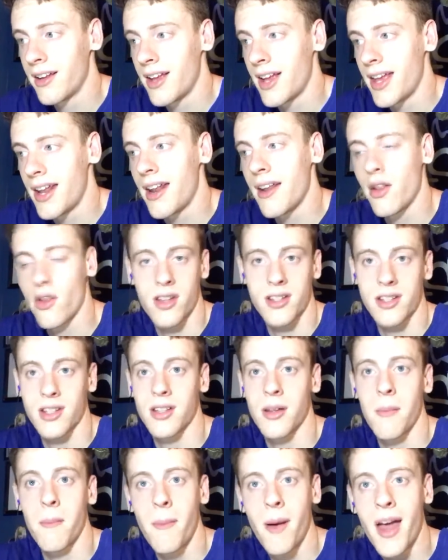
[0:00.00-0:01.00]
And I know that's not
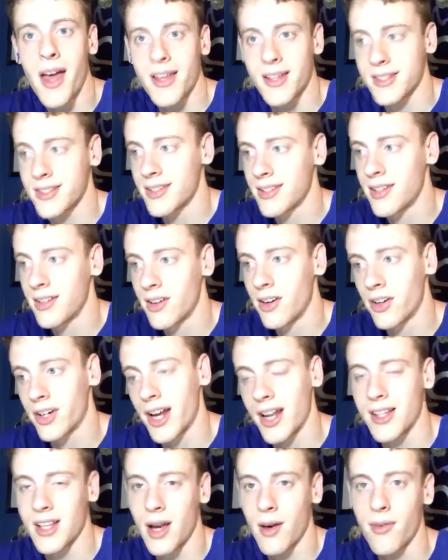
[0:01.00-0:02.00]
the best,
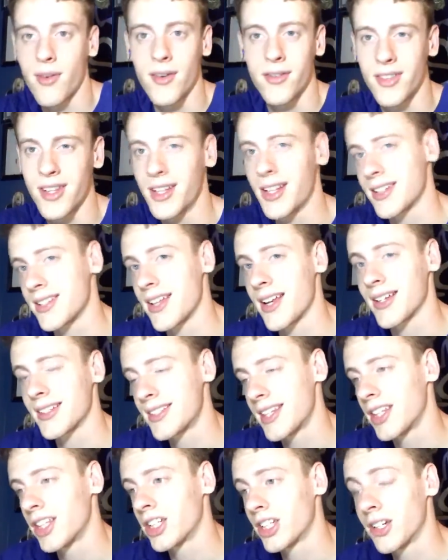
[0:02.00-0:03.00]
okay, top 15, that's not
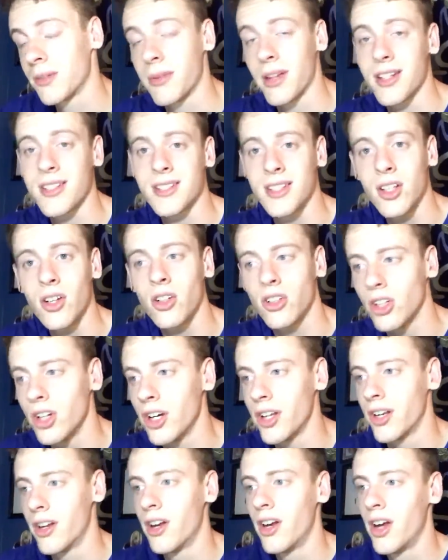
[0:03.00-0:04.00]
insanely good, but that's still
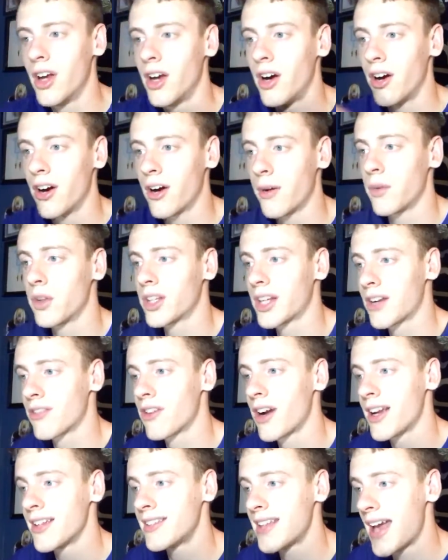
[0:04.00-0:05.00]
good. All right, we look at
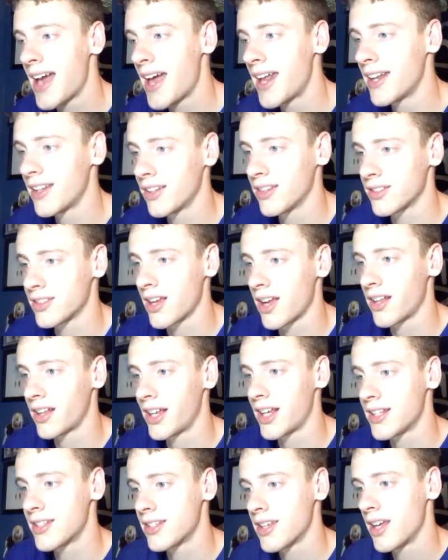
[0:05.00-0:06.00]
Ryan Tannehill's
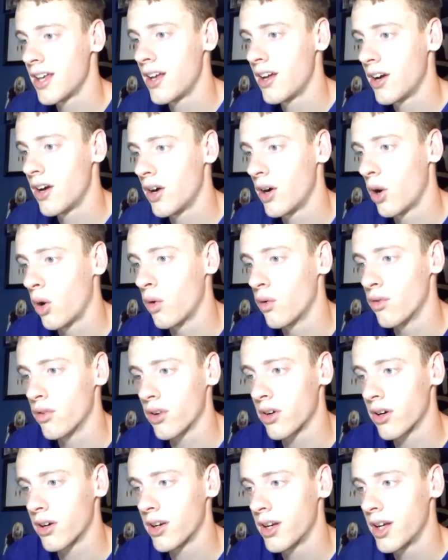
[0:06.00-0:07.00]
highlights
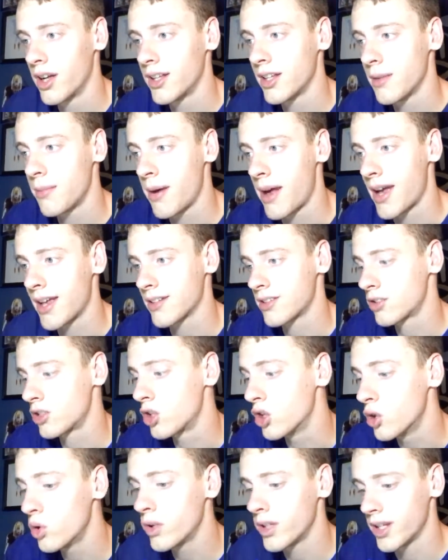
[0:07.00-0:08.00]
over the past
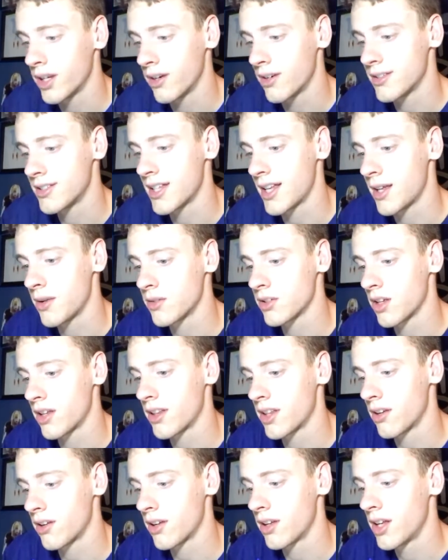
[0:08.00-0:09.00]
2 years that he was on
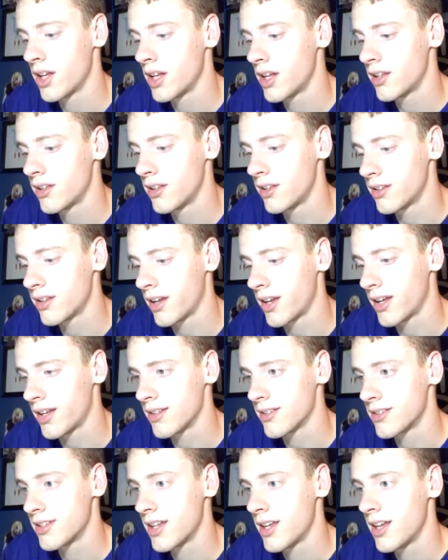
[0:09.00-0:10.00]
the
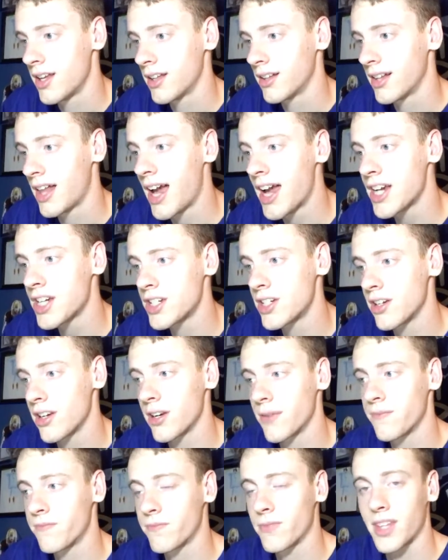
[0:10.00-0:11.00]
Titans. Last
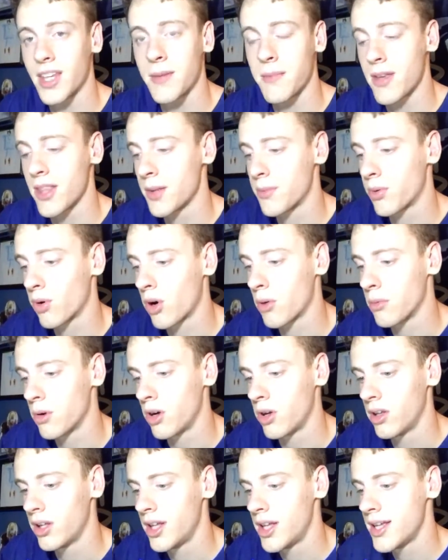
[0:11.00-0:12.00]
year, he made the Pro
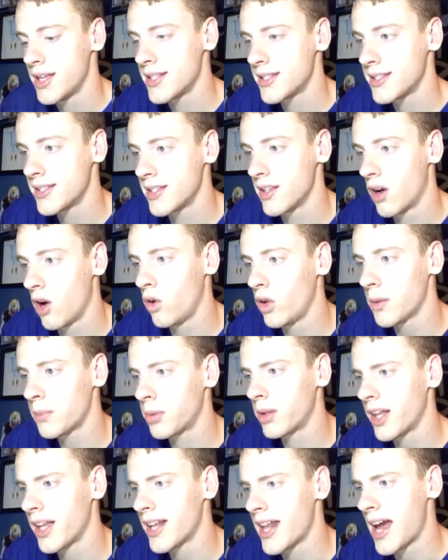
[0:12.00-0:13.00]
Bowl. Only
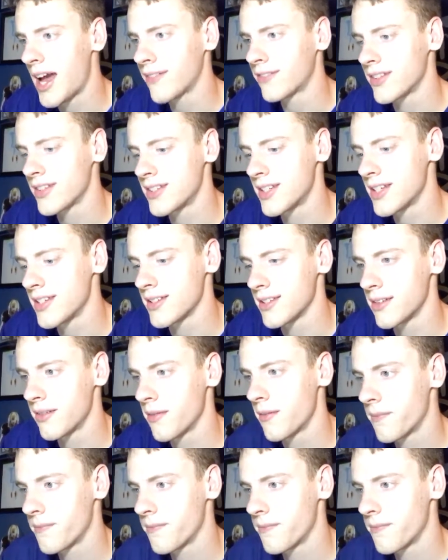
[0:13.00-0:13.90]
played half the season.